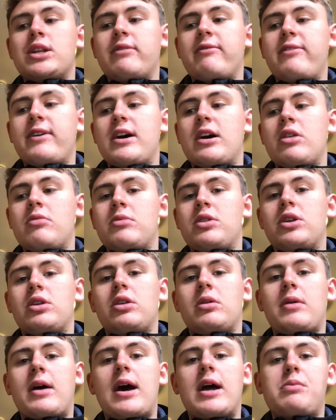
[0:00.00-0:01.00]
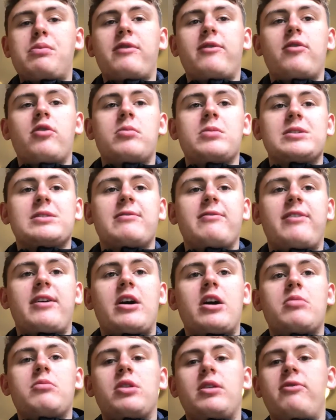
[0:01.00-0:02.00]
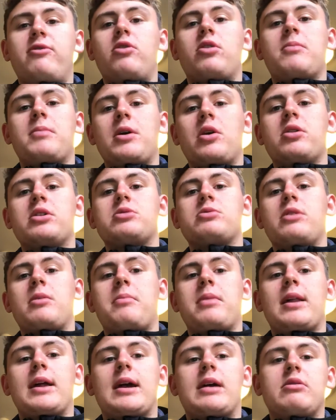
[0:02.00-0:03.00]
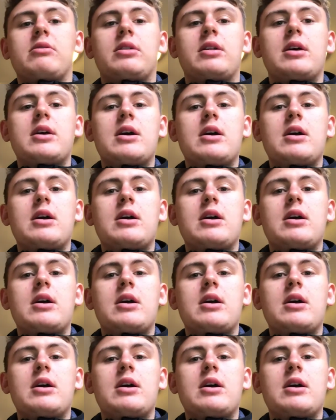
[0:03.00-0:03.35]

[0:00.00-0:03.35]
environment and a high-performance environment, if you can be honest with a player and